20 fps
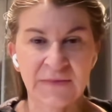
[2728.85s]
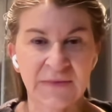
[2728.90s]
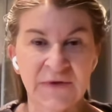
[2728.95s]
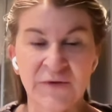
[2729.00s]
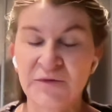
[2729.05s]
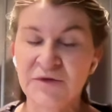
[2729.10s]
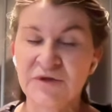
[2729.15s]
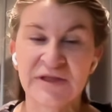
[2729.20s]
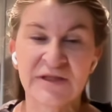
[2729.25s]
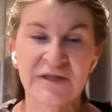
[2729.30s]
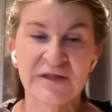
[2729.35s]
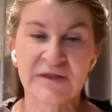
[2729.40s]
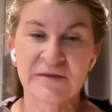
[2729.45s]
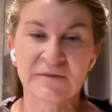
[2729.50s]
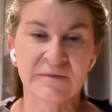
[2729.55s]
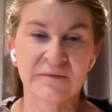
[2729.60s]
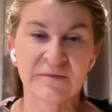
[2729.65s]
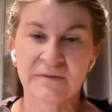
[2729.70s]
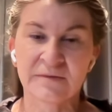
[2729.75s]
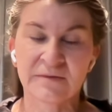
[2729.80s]
you were
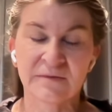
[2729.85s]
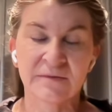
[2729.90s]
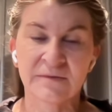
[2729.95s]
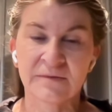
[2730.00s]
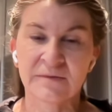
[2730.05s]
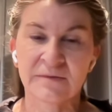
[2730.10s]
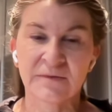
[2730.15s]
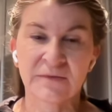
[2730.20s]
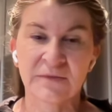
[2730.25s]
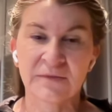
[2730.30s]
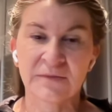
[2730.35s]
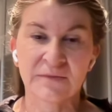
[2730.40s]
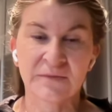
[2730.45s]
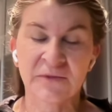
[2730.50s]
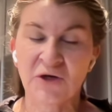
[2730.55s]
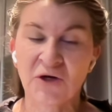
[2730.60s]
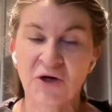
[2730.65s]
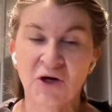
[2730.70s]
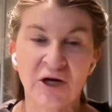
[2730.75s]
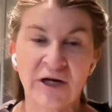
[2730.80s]
just
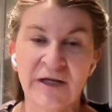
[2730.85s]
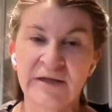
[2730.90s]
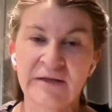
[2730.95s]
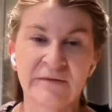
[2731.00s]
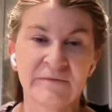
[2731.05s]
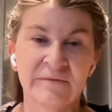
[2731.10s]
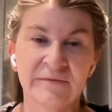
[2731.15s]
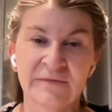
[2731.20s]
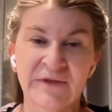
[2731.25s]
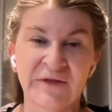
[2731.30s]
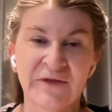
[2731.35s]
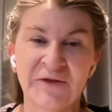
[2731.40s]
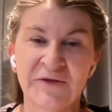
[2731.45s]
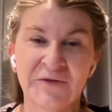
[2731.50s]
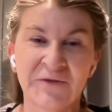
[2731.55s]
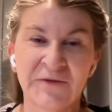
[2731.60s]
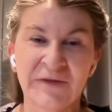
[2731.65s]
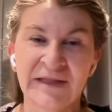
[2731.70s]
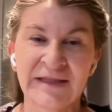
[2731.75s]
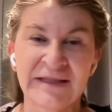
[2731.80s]
gone you
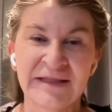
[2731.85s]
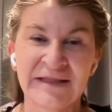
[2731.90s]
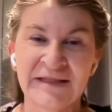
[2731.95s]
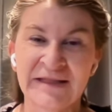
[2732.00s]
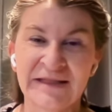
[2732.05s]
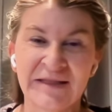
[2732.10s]
know in